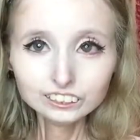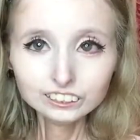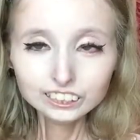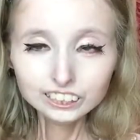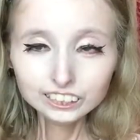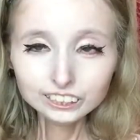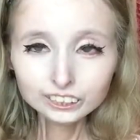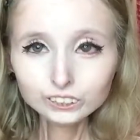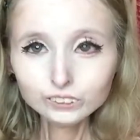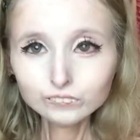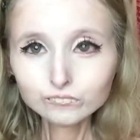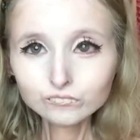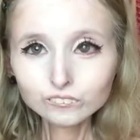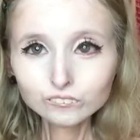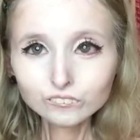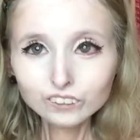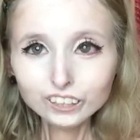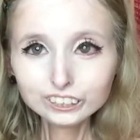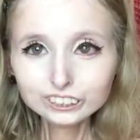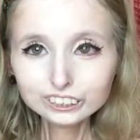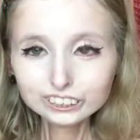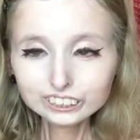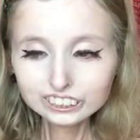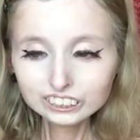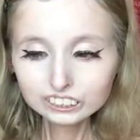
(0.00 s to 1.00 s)
Thank you for
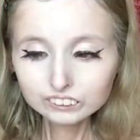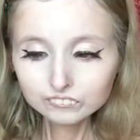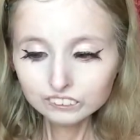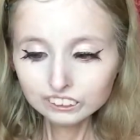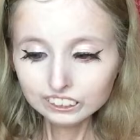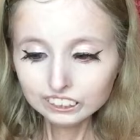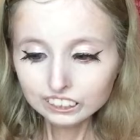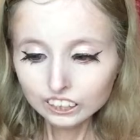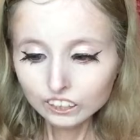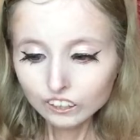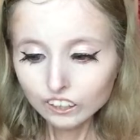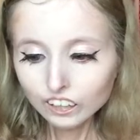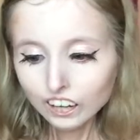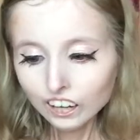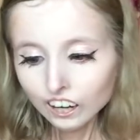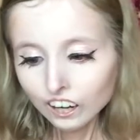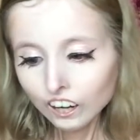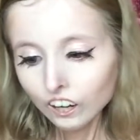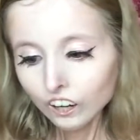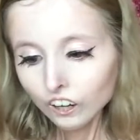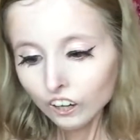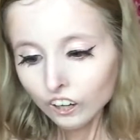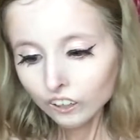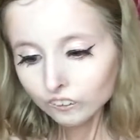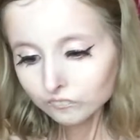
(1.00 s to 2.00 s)
watching this video.
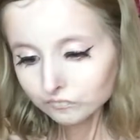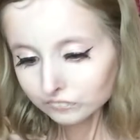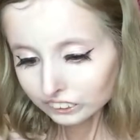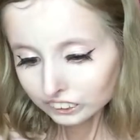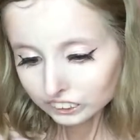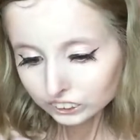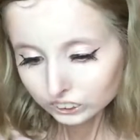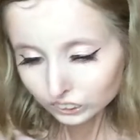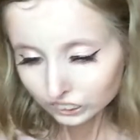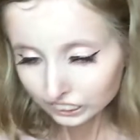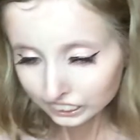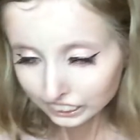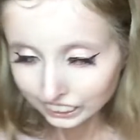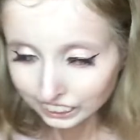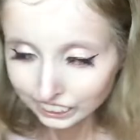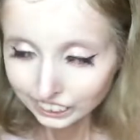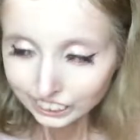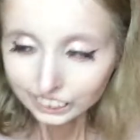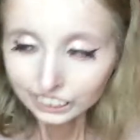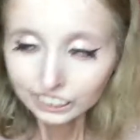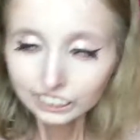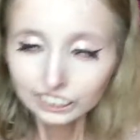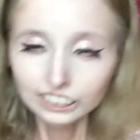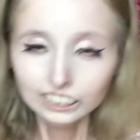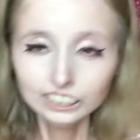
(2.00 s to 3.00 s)
Hope you enjoyed it.
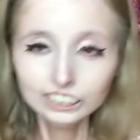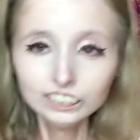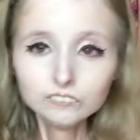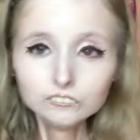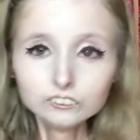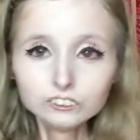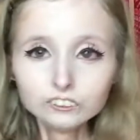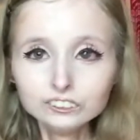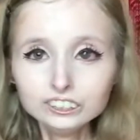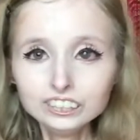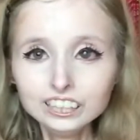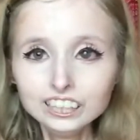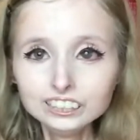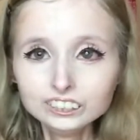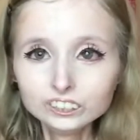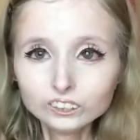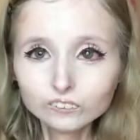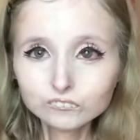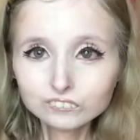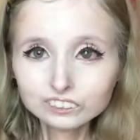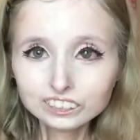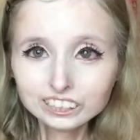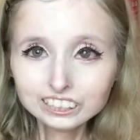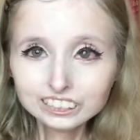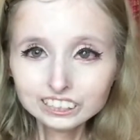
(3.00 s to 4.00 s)
If you did,
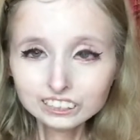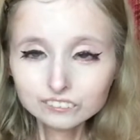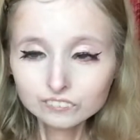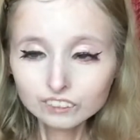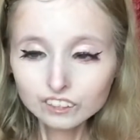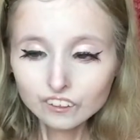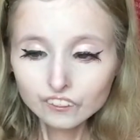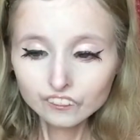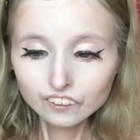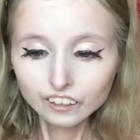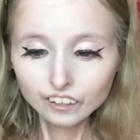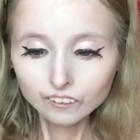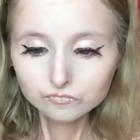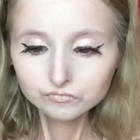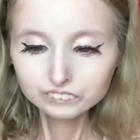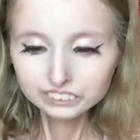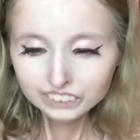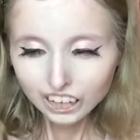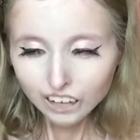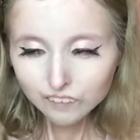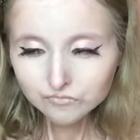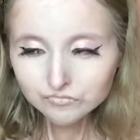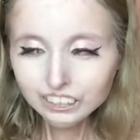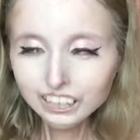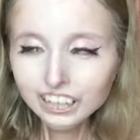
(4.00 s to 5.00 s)
don't forget to give it a thumbs
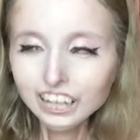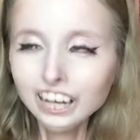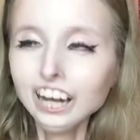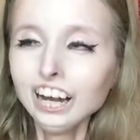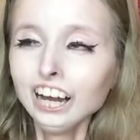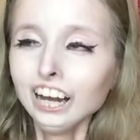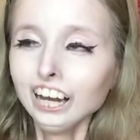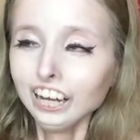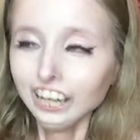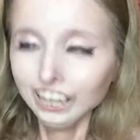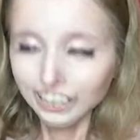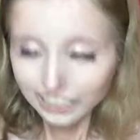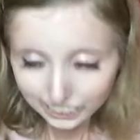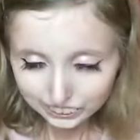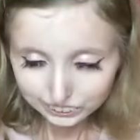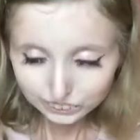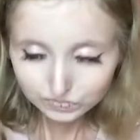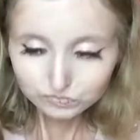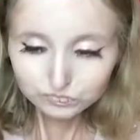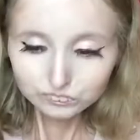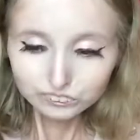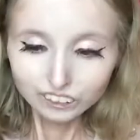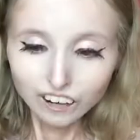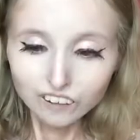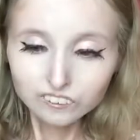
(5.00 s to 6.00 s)
up and
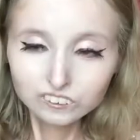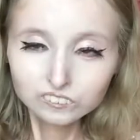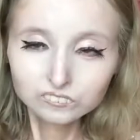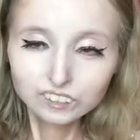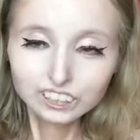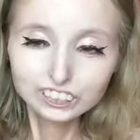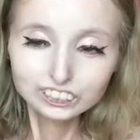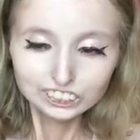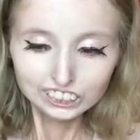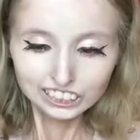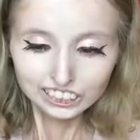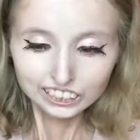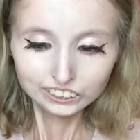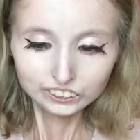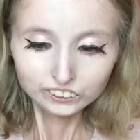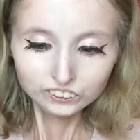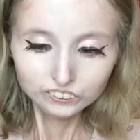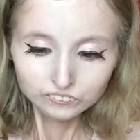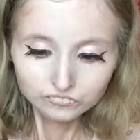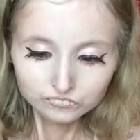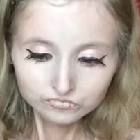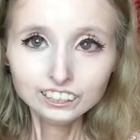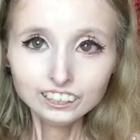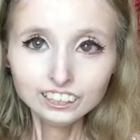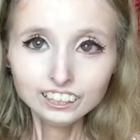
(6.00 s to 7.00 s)
subscribe to my channel.
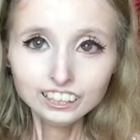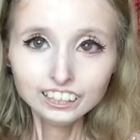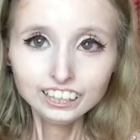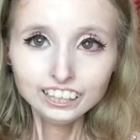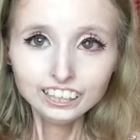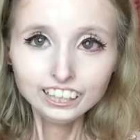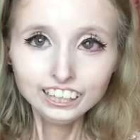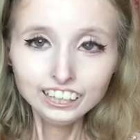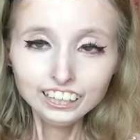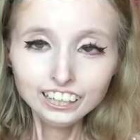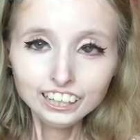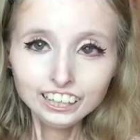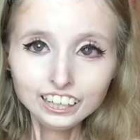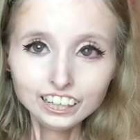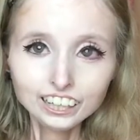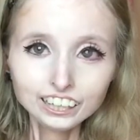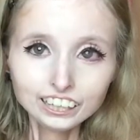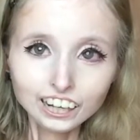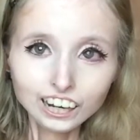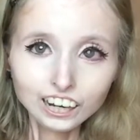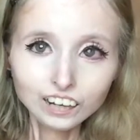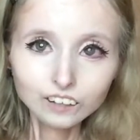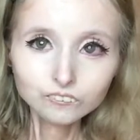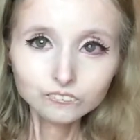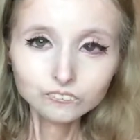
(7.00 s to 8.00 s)
And
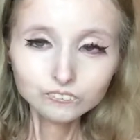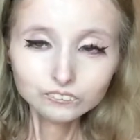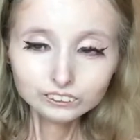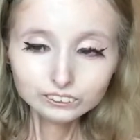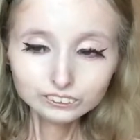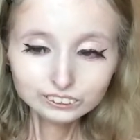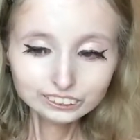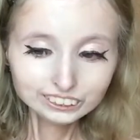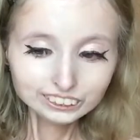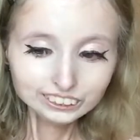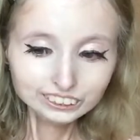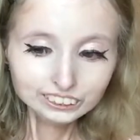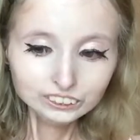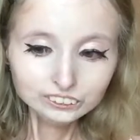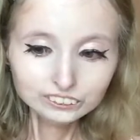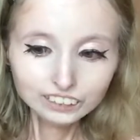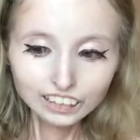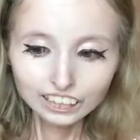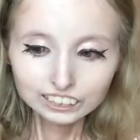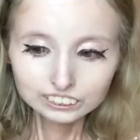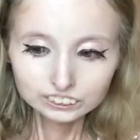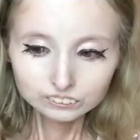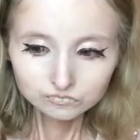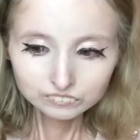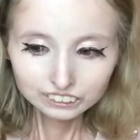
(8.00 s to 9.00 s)
I will see you
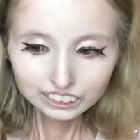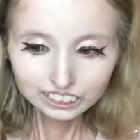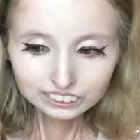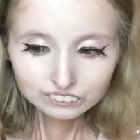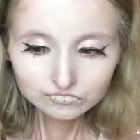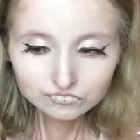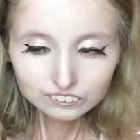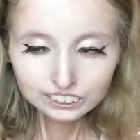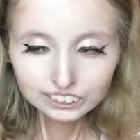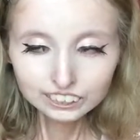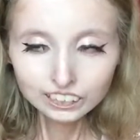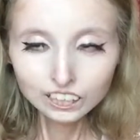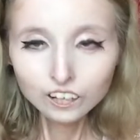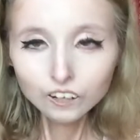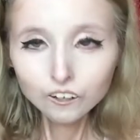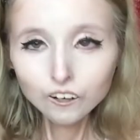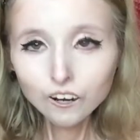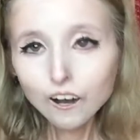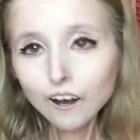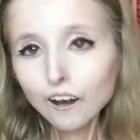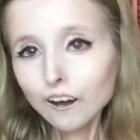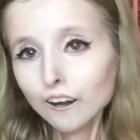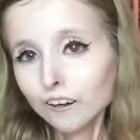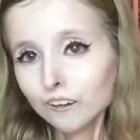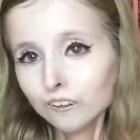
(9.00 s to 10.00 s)
guys in the next video.
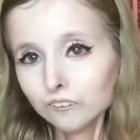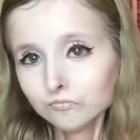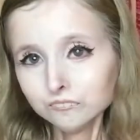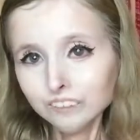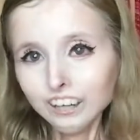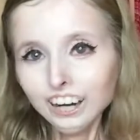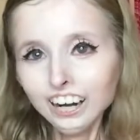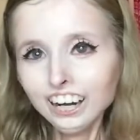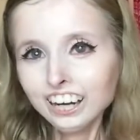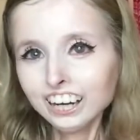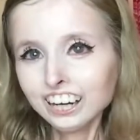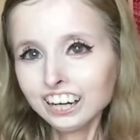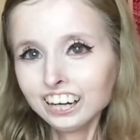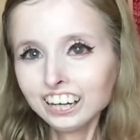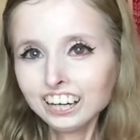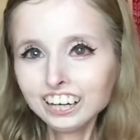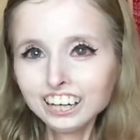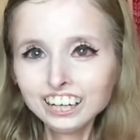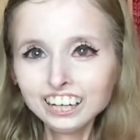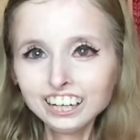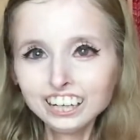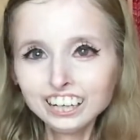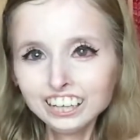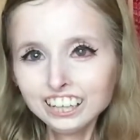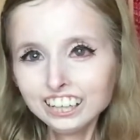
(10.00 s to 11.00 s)

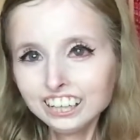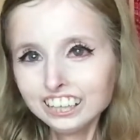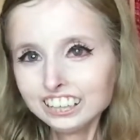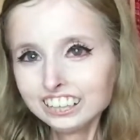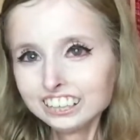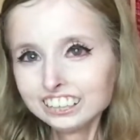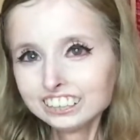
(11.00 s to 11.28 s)
Bye!